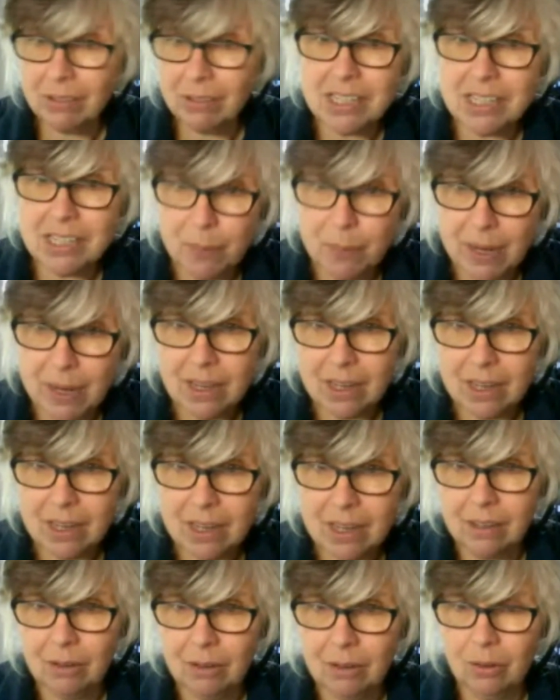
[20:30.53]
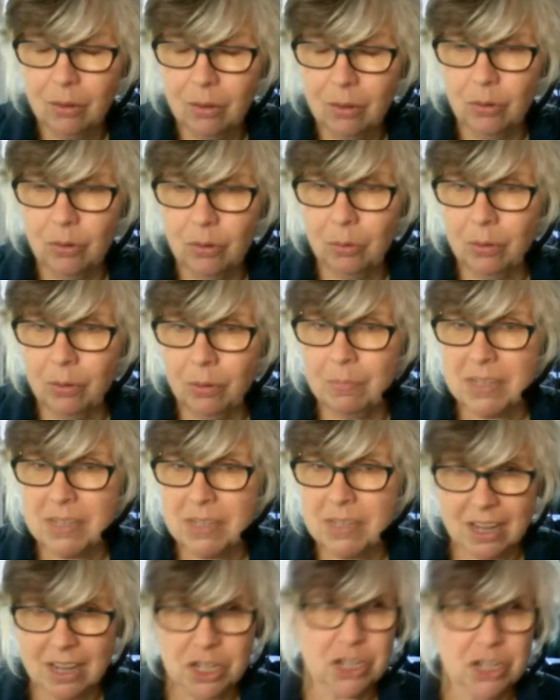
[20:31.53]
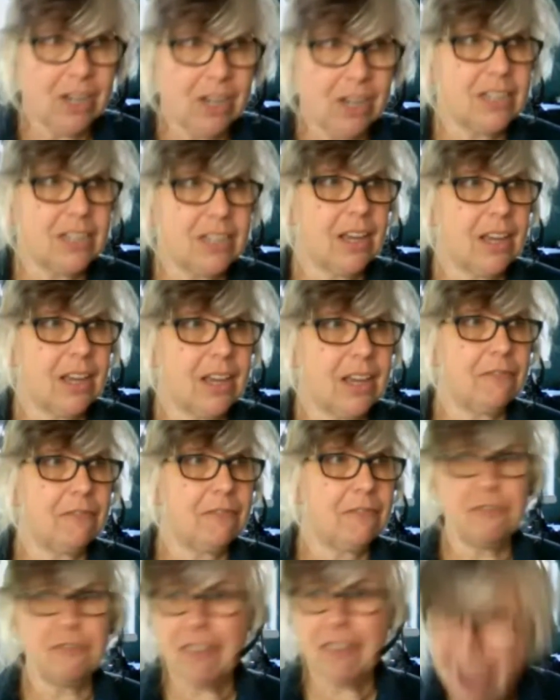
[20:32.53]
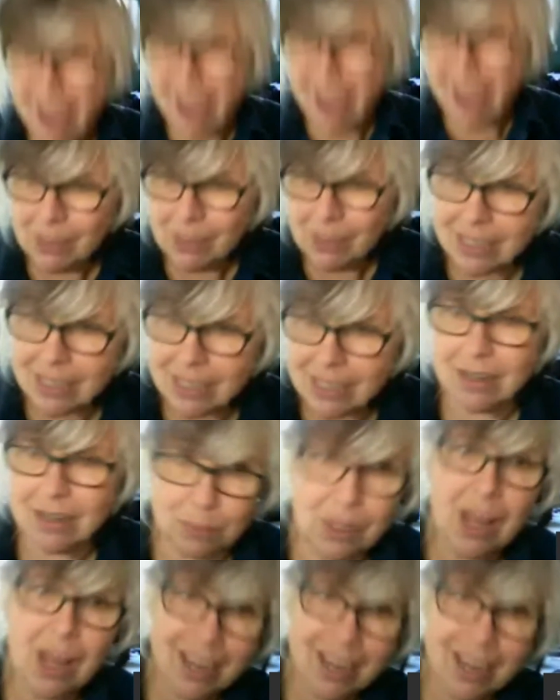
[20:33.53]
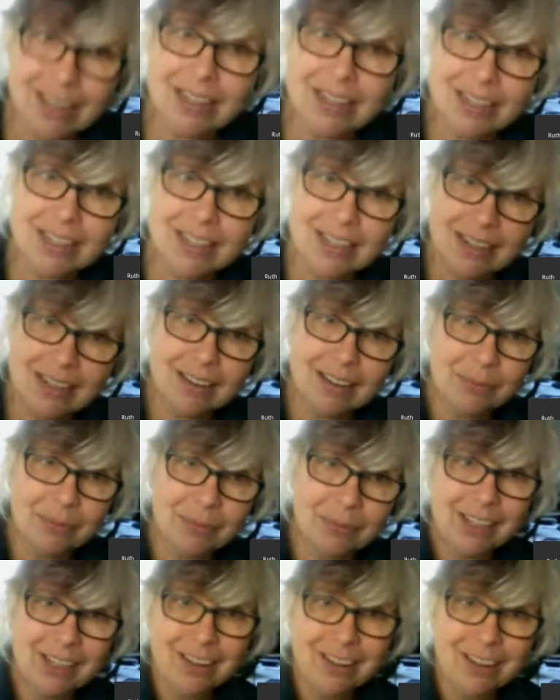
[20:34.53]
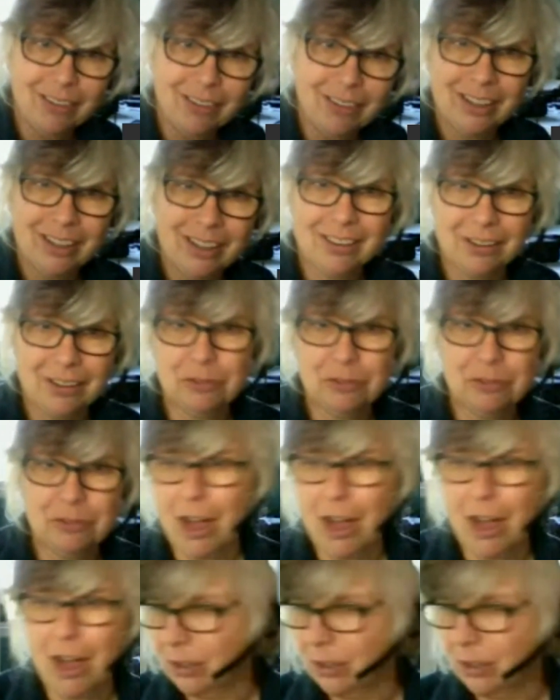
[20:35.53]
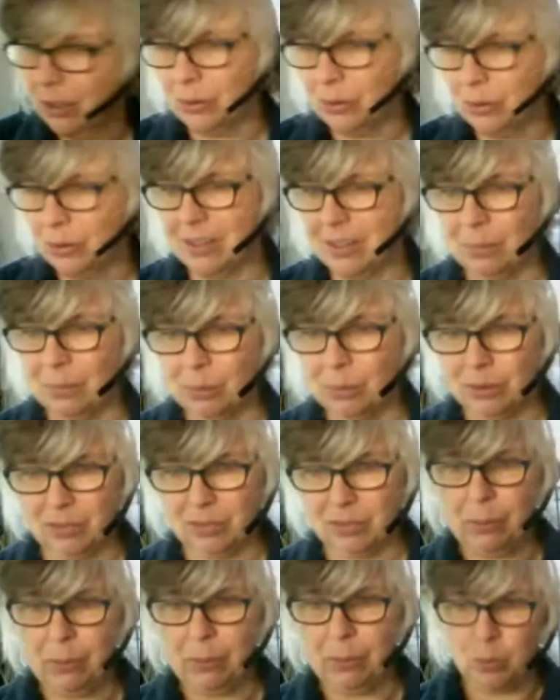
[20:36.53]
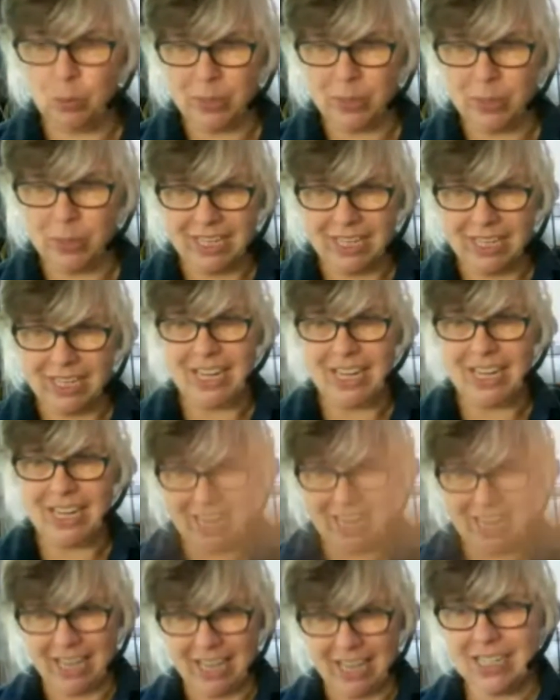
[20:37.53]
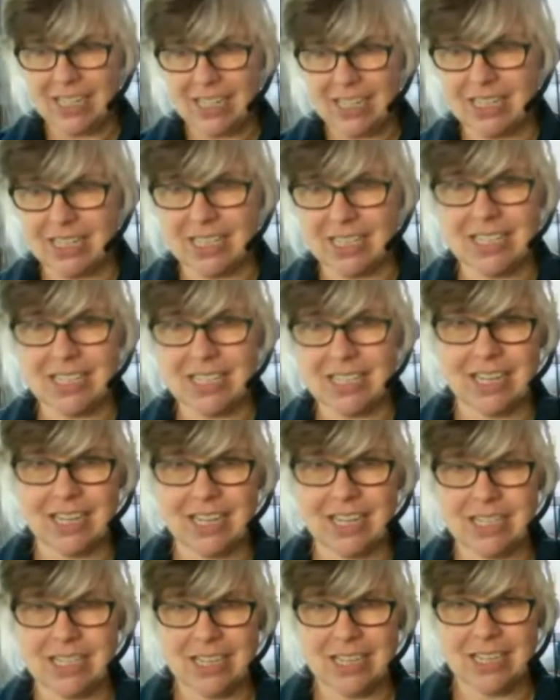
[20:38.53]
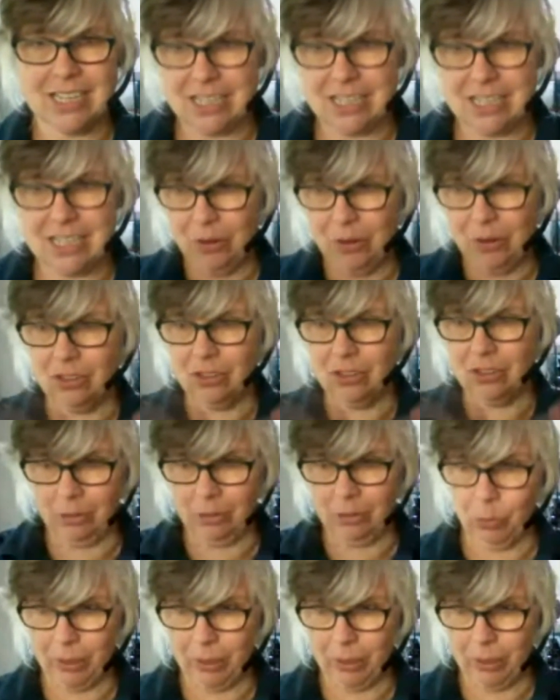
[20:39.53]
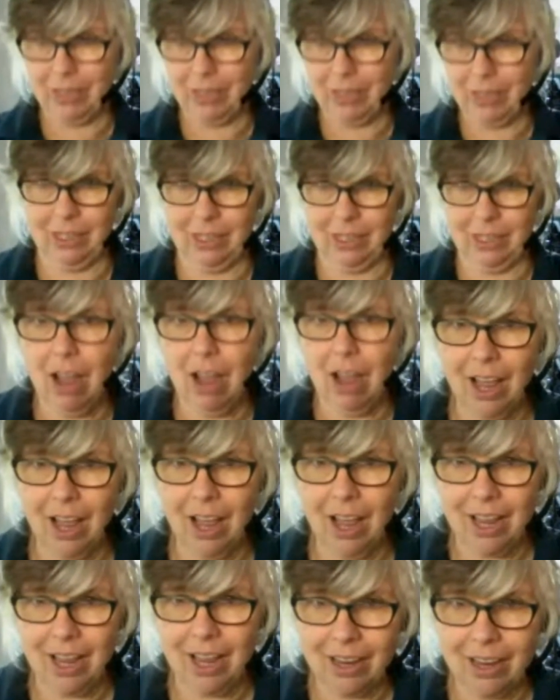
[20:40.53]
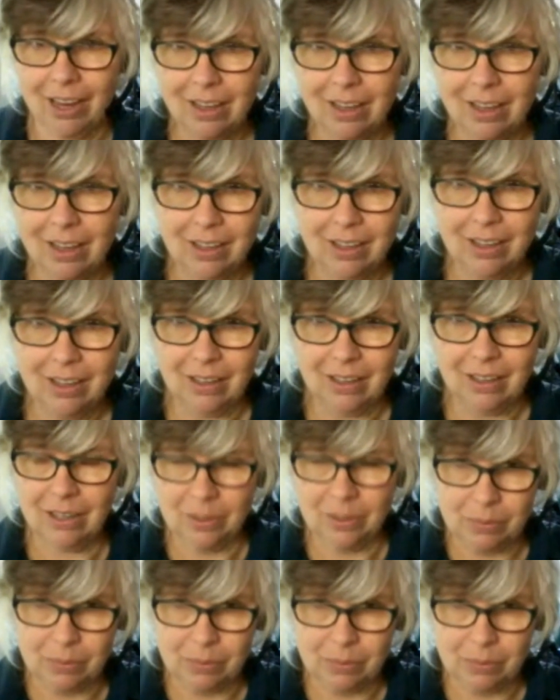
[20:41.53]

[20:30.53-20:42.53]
speaking, massage studies get fabulous compliance. I mean, you know, the follow through, the number of people who begin and end is usually really, really high. But